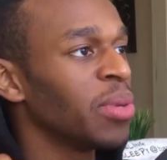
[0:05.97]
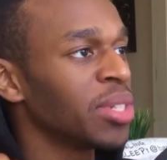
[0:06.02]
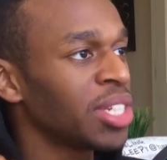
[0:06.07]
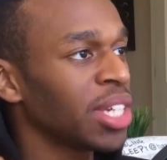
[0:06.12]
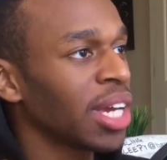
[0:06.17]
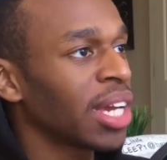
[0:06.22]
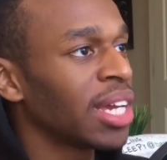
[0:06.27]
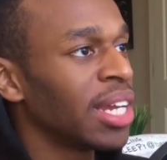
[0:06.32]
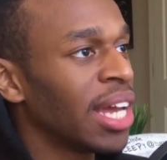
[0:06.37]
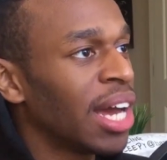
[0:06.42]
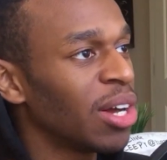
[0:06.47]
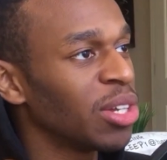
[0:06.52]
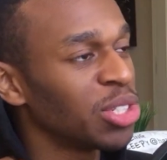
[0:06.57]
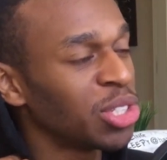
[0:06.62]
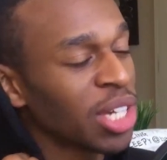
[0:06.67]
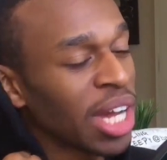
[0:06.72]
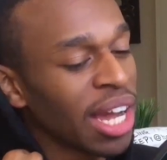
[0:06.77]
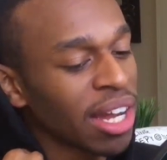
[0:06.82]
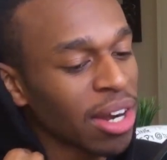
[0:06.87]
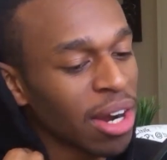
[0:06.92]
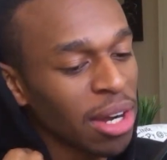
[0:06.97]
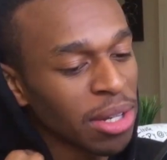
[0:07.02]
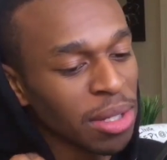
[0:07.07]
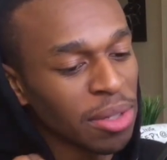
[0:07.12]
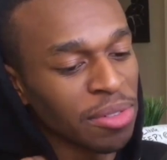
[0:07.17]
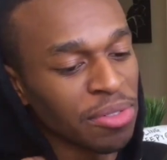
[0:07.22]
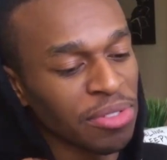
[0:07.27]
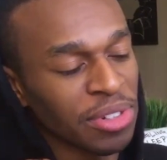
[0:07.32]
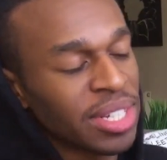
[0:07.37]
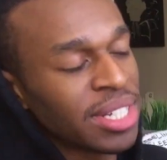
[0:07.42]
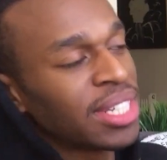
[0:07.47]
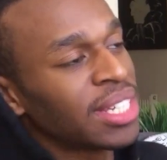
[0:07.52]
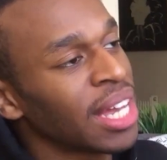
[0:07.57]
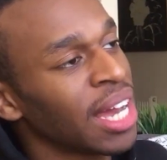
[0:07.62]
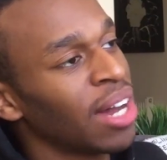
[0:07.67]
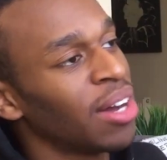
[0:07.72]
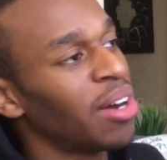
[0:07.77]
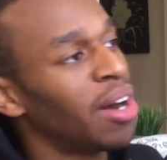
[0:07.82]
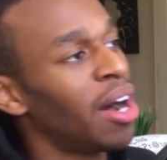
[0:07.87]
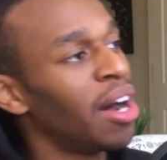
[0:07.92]
we're checking out Jack Harlow
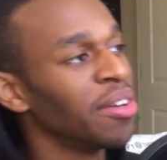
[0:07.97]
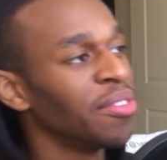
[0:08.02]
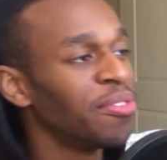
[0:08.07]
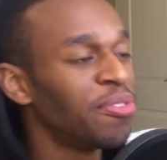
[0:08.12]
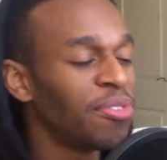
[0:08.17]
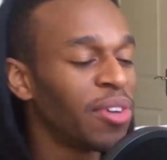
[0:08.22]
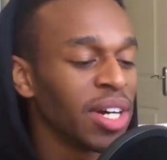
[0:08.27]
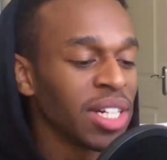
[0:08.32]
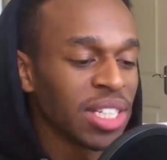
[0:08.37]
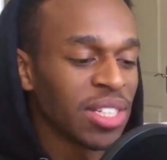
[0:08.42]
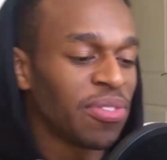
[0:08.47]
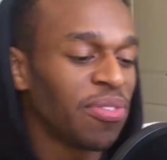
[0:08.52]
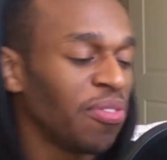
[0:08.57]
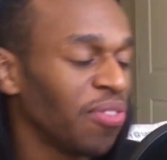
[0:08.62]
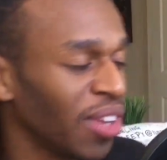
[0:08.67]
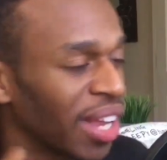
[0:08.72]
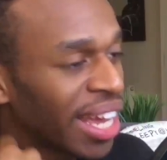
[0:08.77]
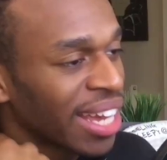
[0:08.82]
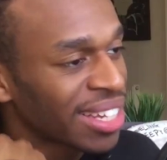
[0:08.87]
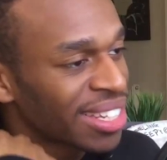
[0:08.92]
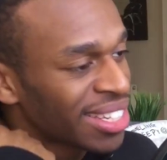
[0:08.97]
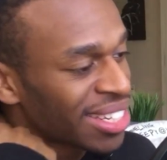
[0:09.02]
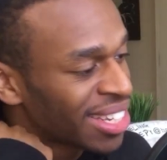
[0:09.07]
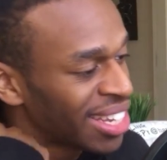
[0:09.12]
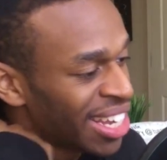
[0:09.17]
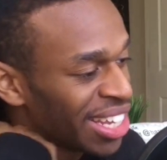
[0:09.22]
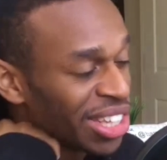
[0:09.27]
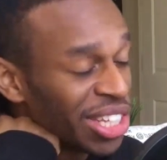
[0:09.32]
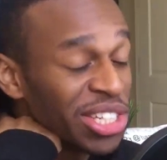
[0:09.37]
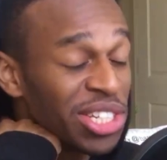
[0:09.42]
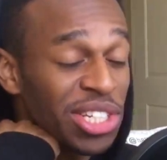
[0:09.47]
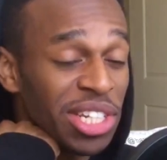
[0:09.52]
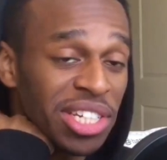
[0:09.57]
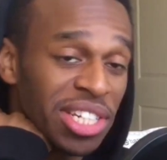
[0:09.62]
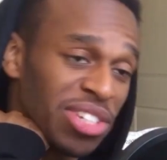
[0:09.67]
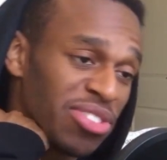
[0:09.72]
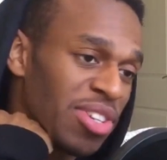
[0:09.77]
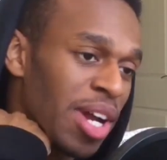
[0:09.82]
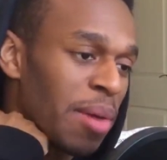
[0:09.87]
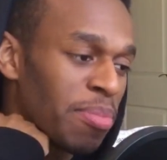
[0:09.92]
Freestyle on Funk's Flex. This shit
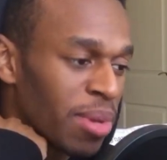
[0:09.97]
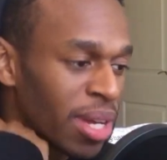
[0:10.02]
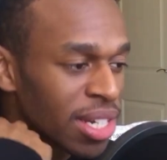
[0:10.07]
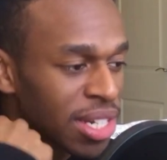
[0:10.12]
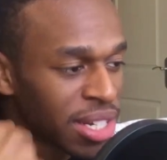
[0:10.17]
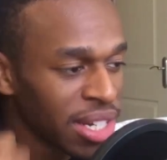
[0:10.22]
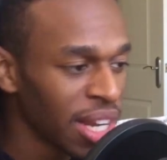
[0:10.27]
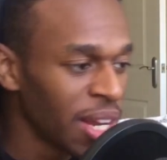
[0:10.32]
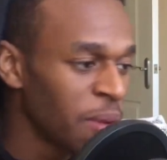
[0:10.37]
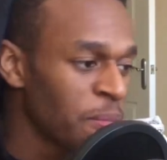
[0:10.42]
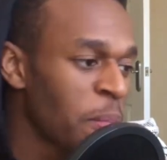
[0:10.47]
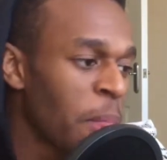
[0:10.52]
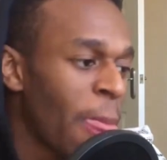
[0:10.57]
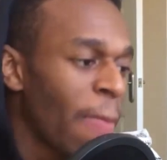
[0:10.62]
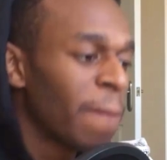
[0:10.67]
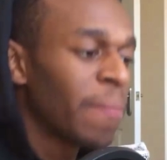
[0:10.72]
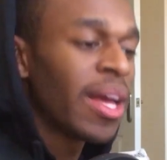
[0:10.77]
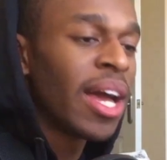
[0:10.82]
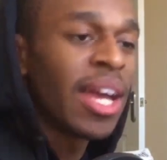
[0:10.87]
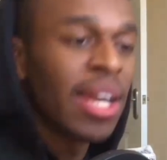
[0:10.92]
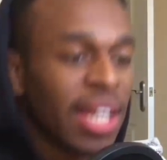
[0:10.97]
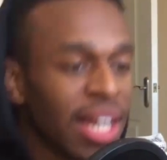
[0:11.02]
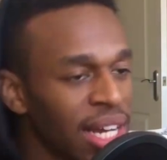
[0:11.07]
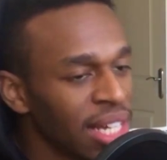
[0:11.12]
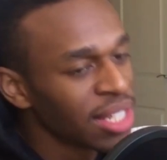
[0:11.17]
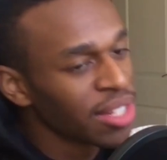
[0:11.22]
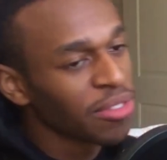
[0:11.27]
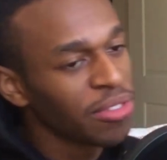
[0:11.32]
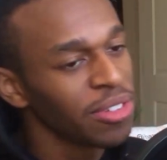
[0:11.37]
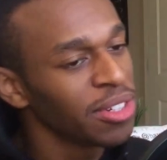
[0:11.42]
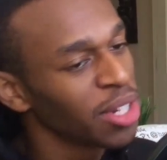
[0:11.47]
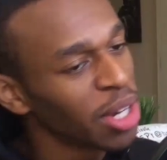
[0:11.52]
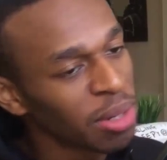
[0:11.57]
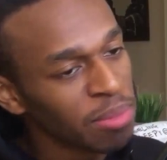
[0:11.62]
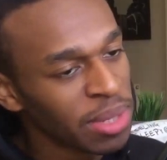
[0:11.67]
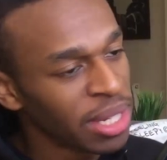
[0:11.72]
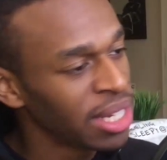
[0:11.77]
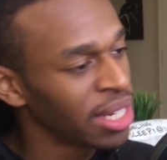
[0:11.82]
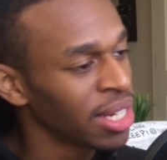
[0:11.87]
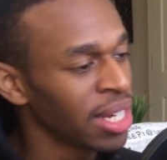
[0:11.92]
just dropped yesterday. Hey, guys, if you know
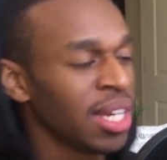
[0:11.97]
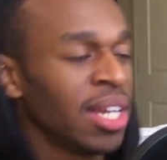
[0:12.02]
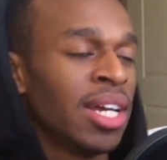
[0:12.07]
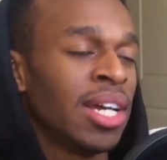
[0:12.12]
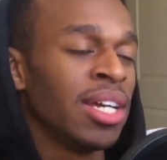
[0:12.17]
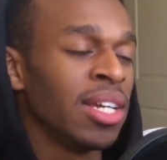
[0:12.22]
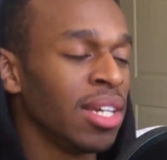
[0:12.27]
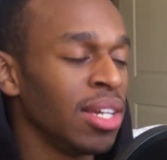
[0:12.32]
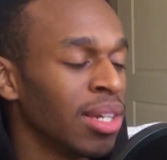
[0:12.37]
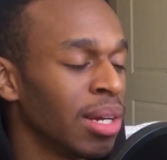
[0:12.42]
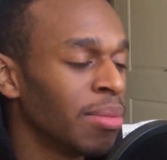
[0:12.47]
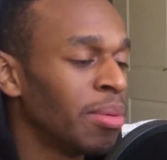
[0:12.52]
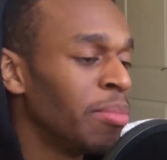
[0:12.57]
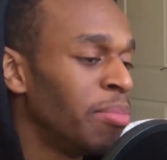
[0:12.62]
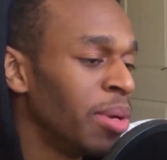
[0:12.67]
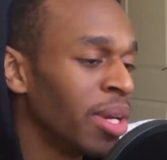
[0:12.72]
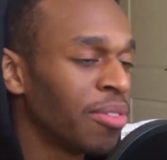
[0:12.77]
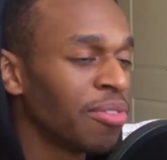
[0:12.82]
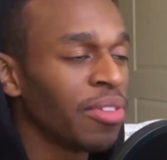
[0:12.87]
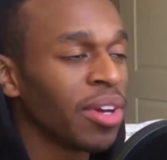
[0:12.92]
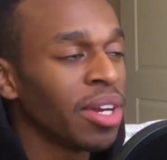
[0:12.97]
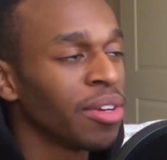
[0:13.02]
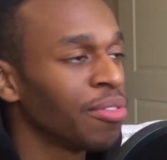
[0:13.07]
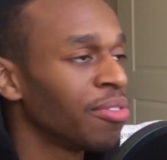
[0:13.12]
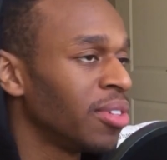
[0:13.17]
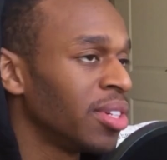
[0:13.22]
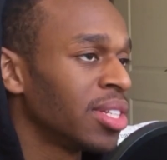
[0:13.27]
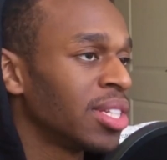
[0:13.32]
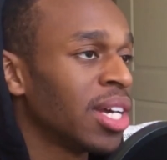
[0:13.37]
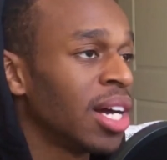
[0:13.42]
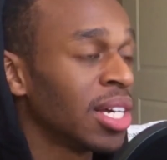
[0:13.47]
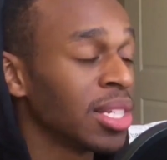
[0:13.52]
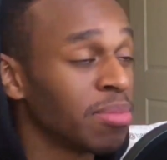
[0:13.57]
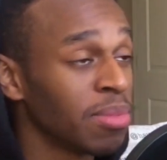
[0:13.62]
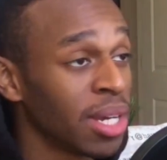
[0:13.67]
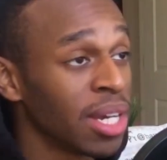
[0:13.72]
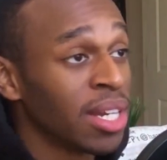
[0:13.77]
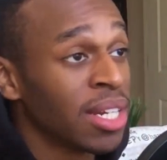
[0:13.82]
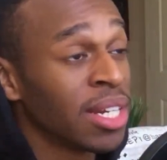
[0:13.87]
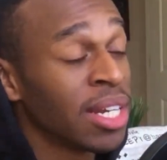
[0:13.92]
me, you know I'm a big fan of freestyles,
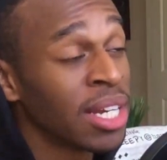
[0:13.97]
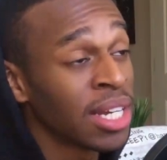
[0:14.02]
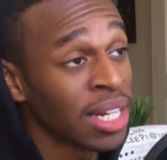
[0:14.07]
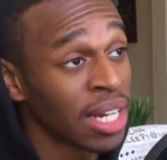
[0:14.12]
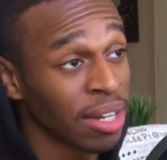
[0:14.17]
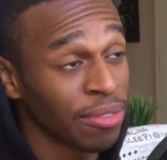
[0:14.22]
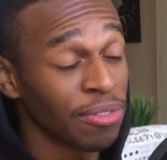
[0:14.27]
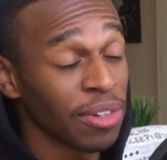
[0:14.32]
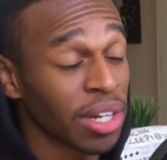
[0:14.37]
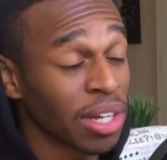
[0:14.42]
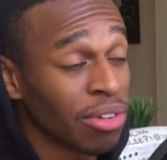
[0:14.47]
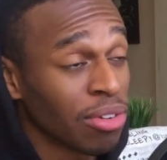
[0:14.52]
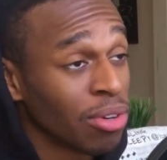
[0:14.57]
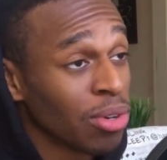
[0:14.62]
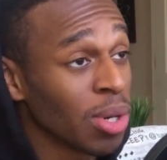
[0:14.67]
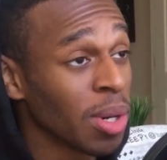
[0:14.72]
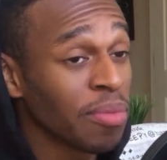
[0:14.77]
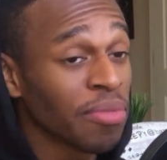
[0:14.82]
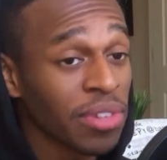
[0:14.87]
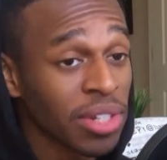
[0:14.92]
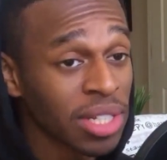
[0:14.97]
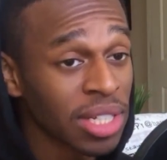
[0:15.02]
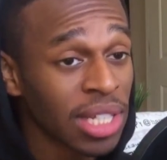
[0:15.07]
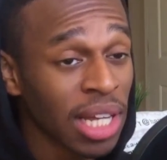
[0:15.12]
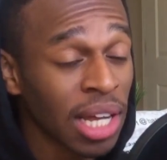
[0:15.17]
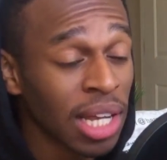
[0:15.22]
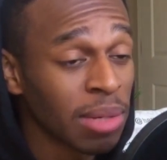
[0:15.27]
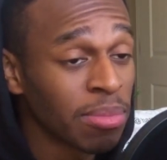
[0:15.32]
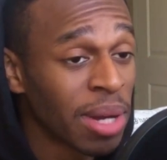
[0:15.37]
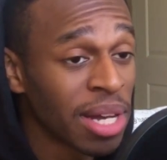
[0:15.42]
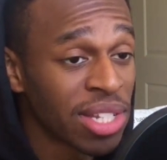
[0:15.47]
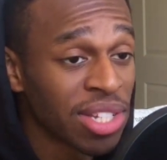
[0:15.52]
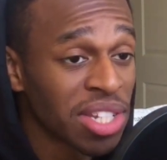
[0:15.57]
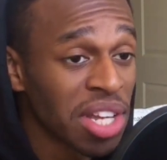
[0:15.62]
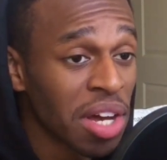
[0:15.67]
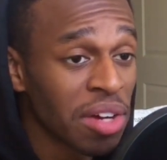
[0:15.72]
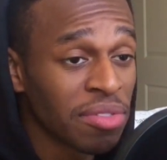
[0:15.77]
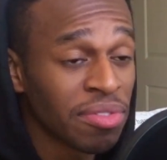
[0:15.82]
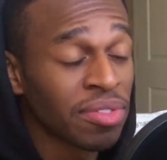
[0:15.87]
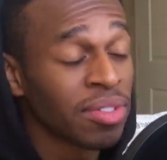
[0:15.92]
man. Fucking grew up freestyling
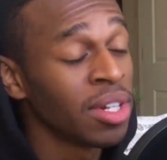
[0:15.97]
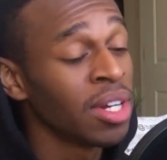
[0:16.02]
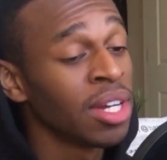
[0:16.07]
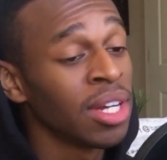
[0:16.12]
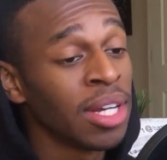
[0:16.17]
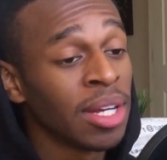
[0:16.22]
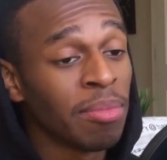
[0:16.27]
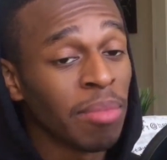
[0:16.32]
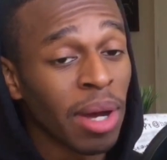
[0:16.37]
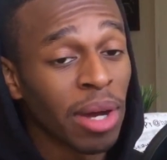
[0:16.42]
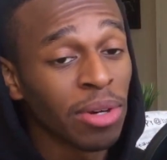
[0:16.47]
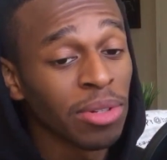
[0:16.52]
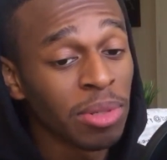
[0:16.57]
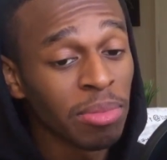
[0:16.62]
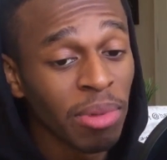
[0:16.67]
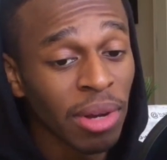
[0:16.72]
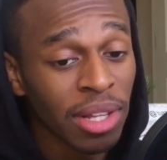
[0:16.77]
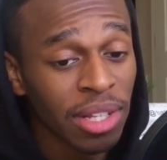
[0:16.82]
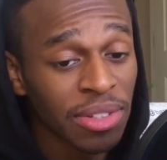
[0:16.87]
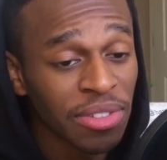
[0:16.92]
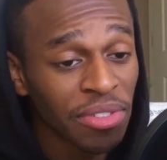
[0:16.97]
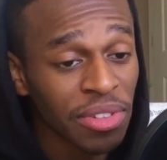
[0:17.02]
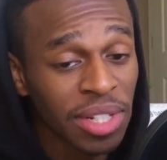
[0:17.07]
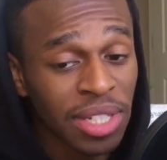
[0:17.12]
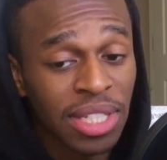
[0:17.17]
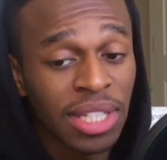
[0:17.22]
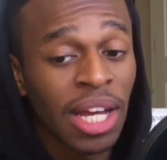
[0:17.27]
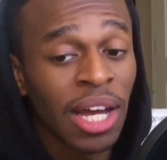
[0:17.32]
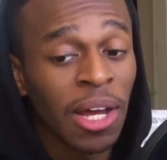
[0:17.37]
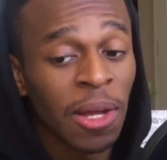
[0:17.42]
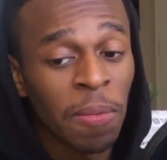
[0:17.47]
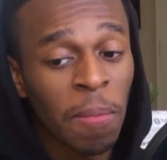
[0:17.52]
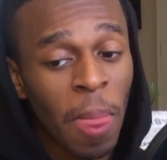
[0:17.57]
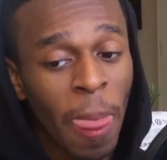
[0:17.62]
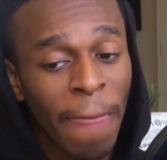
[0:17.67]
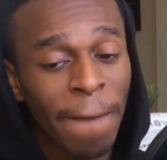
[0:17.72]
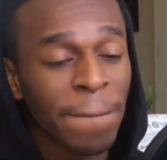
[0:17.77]
myself. My older brother's freestyle,